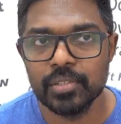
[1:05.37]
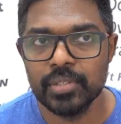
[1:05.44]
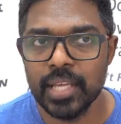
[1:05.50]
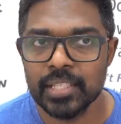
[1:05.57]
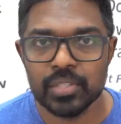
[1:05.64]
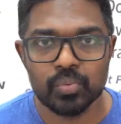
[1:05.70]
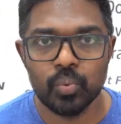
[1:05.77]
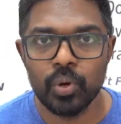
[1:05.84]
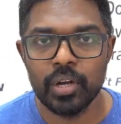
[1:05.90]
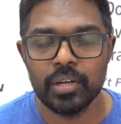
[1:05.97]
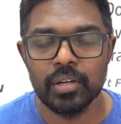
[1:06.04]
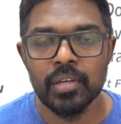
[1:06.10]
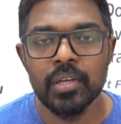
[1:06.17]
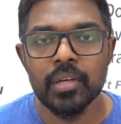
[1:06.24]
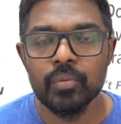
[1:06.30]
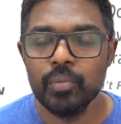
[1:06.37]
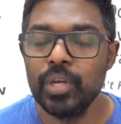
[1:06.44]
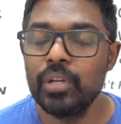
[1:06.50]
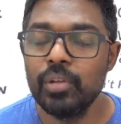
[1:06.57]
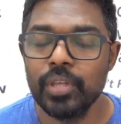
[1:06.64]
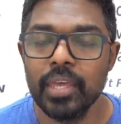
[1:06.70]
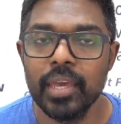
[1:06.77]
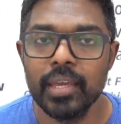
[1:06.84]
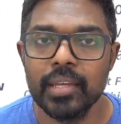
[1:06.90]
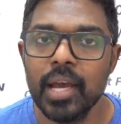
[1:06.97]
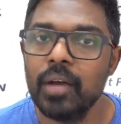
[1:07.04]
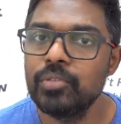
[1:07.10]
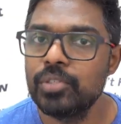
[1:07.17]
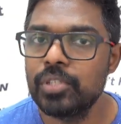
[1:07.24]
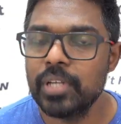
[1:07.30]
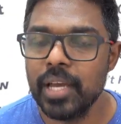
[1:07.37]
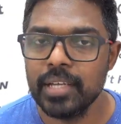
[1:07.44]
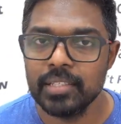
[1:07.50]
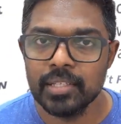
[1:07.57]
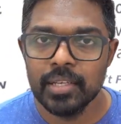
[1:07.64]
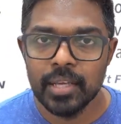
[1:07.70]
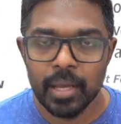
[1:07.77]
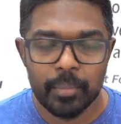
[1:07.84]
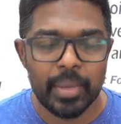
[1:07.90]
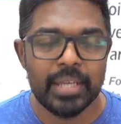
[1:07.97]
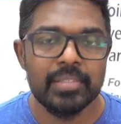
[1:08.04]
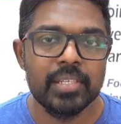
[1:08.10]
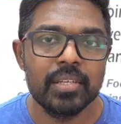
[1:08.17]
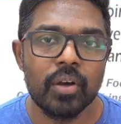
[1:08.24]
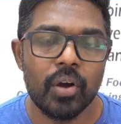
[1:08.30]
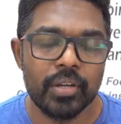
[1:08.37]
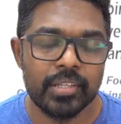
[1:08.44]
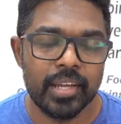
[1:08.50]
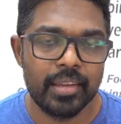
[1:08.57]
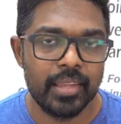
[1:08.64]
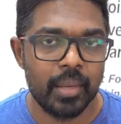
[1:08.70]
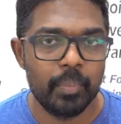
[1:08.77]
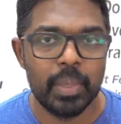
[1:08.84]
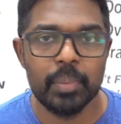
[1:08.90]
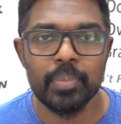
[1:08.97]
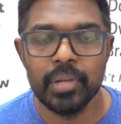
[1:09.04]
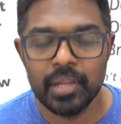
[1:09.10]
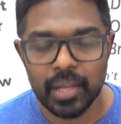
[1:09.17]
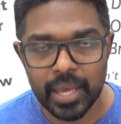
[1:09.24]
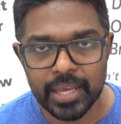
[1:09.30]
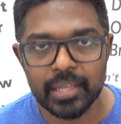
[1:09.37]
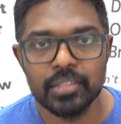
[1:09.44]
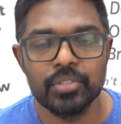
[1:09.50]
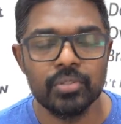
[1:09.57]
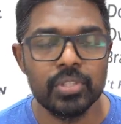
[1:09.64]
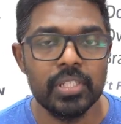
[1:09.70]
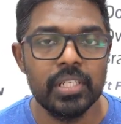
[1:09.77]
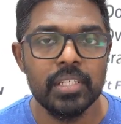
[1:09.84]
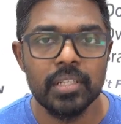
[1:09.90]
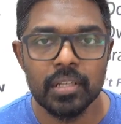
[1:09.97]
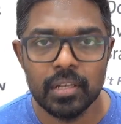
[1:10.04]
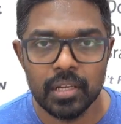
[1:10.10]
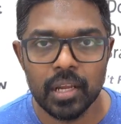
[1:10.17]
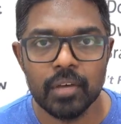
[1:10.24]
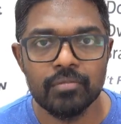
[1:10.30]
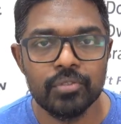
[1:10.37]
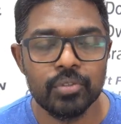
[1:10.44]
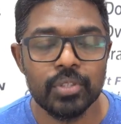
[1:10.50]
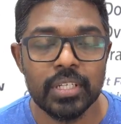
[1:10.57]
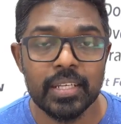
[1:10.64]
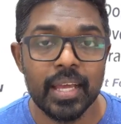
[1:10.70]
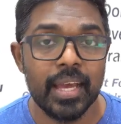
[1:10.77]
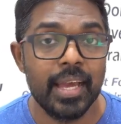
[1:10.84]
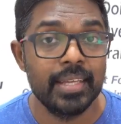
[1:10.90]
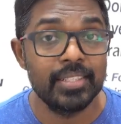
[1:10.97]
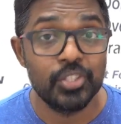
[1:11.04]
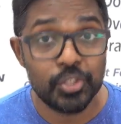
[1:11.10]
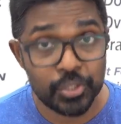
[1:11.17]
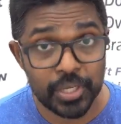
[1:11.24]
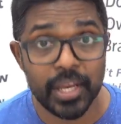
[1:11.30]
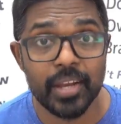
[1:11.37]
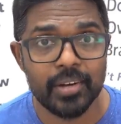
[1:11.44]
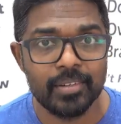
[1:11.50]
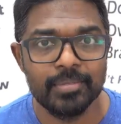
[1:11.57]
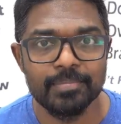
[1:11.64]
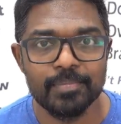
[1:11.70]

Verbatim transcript: So that's what we are looking at, how to write amazing content that people like to read, love to read and share.